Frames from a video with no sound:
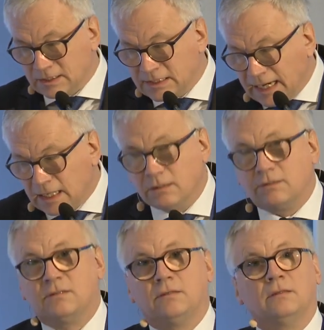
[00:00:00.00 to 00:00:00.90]

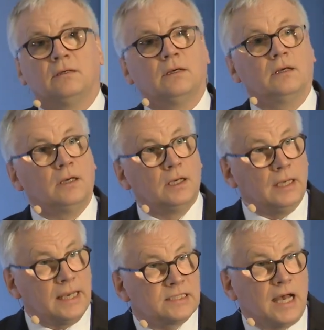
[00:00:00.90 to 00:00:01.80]
Second
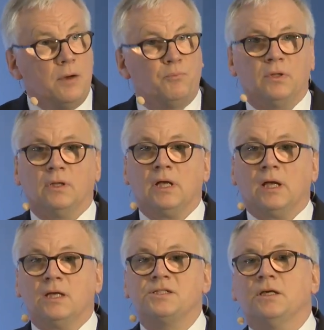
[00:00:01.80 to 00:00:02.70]
example
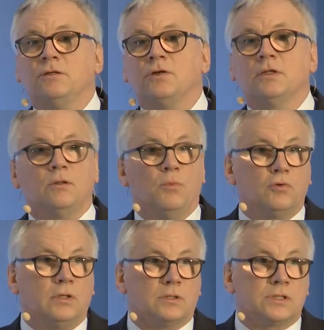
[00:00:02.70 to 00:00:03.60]
is internal
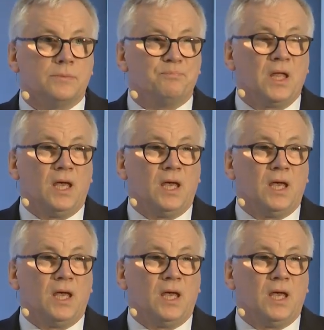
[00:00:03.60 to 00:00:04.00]
models.